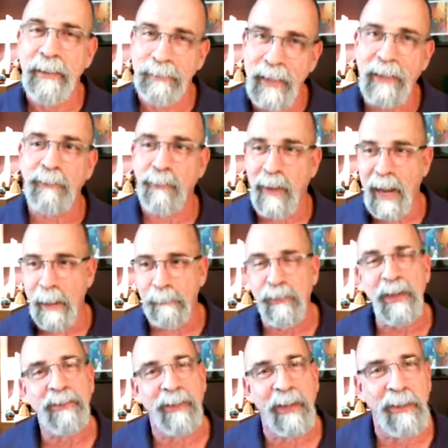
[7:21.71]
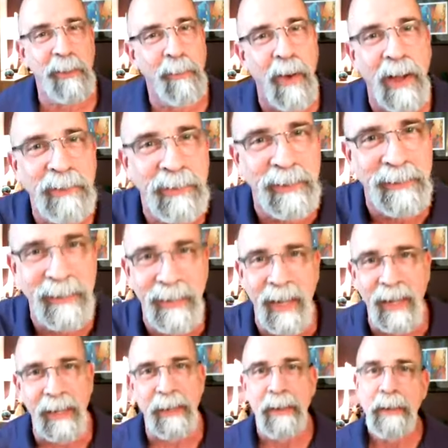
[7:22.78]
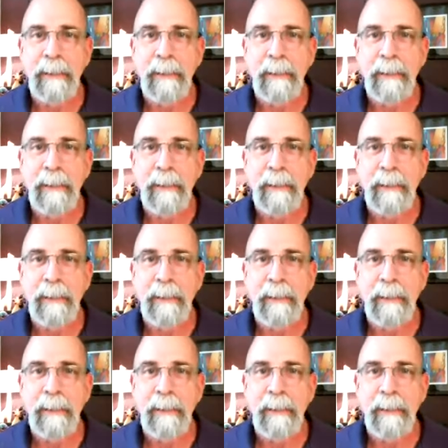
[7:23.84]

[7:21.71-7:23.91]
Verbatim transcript: That's why I appreciate you watching today.